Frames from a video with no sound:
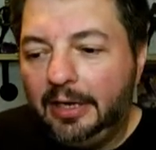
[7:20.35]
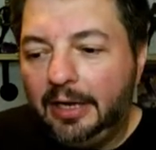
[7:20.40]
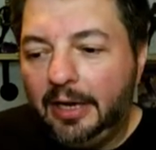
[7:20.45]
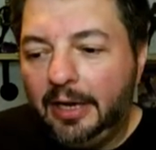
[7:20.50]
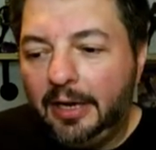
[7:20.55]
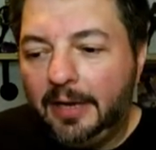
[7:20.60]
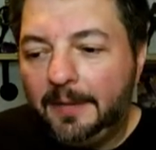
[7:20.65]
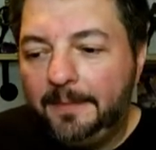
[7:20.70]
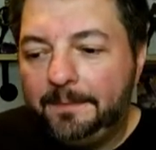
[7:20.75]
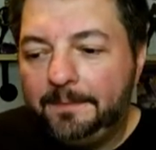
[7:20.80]

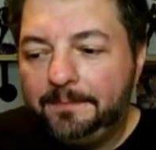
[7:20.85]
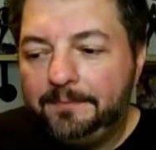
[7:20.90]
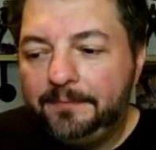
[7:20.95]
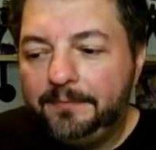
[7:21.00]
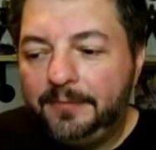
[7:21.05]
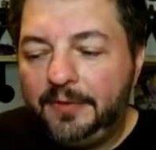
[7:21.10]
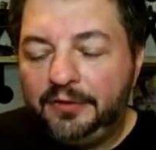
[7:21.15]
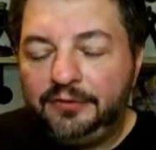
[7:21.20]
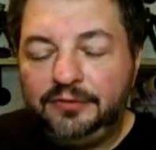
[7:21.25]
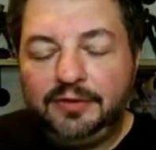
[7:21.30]
Um,
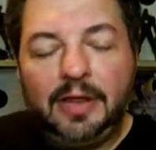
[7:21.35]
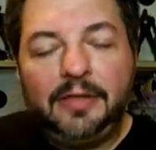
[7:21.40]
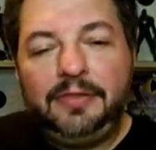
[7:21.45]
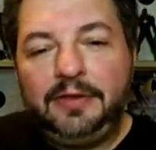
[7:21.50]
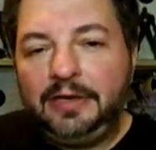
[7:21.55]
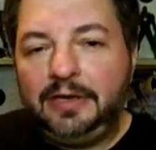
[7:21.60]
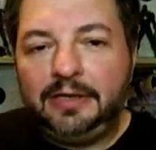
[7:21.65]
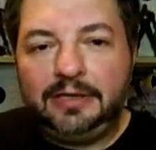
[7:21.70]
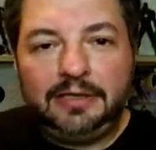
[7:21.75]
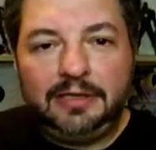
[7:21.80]
there's
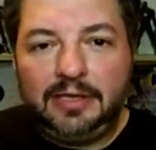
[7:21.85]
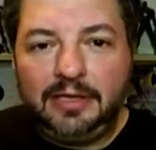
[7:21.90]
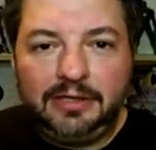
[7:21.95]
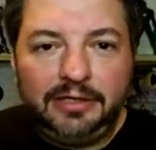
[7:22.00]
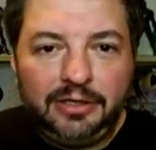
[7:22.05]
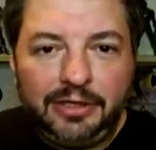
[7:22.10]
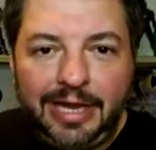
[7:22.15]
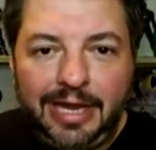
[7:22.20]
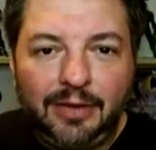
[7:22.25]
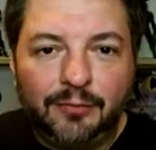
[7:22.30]
nothing to
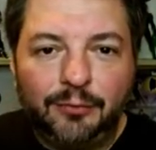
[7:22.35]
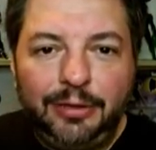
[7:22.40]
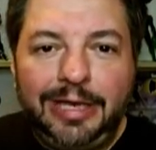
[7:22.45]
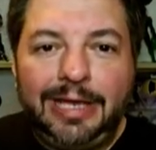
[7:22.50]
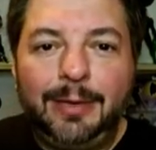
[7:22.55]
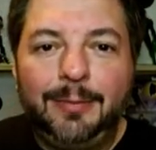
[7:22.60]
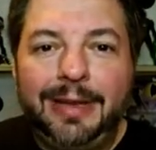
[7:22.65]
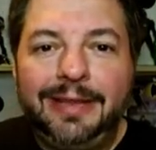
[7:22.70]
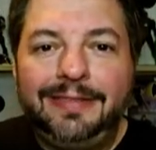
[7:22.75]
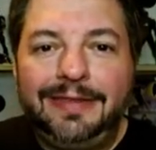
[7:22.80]
you can't
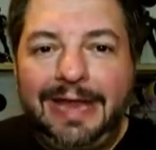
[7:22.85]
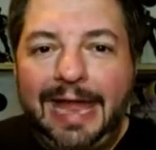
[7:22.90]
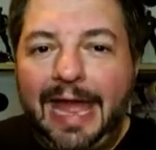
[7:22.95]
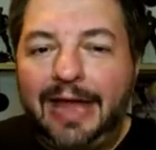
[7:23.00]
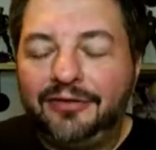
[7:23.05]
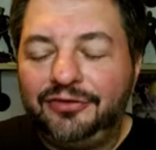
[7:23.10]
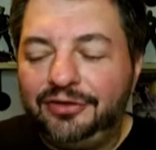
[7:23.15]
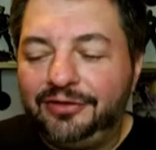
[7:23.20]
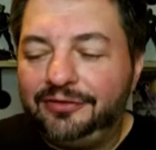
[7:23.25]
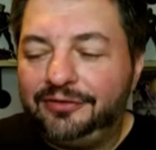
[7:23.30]
reanimate the
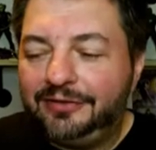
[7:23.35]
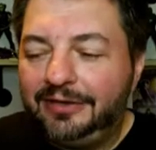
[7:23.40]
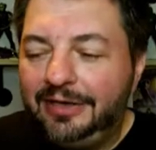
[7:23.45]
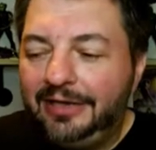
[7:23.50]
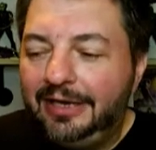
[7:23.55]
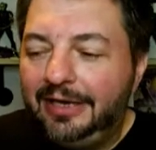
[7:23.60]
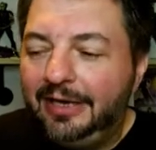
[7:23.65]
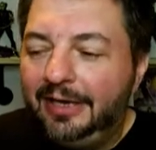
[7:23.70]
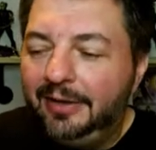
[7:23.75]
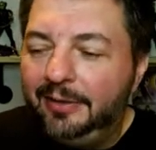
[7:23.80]
ashes.
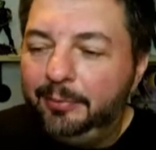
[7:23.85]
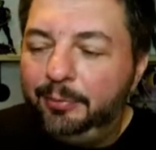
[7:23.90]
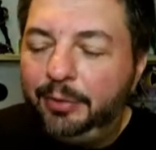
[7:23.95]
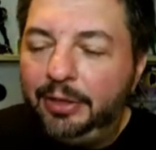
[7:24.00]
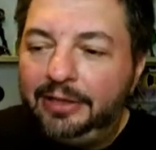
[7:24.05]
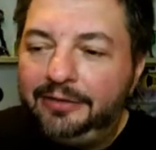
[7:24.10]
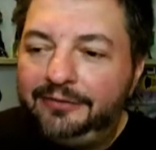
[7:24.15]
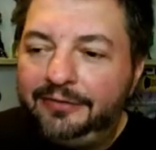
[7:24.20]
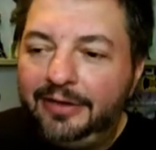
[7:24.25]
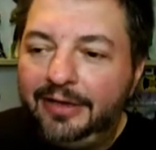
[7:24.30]

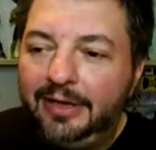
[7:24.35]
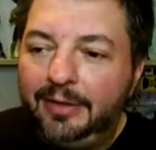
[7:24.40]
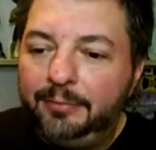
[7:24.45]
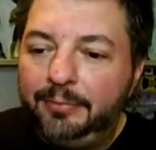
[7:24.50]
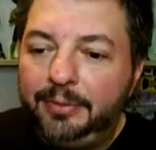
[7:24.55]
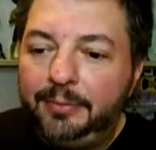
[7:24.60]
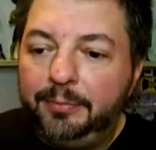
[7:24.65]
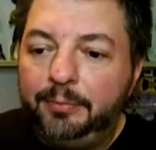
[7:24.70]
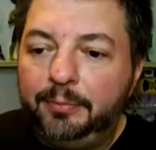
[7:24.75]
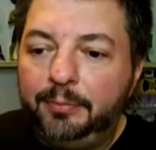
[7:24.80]
But uh,
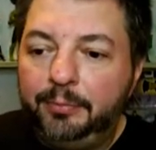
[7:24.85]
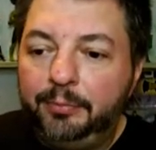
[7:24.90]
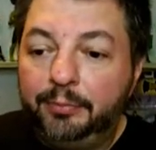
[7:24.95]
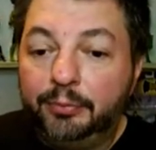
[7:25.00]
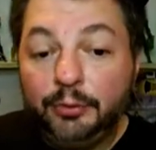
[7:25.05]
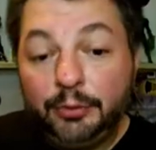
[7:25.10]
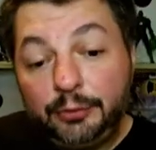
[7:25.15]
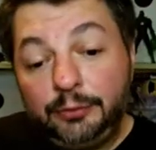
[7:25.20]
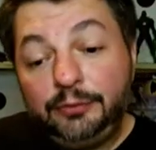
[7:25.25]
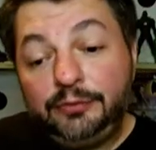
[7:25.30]
but
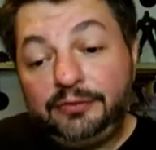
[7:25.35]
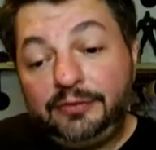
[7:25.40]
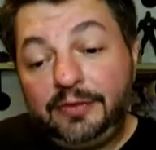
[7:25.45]
Bruce,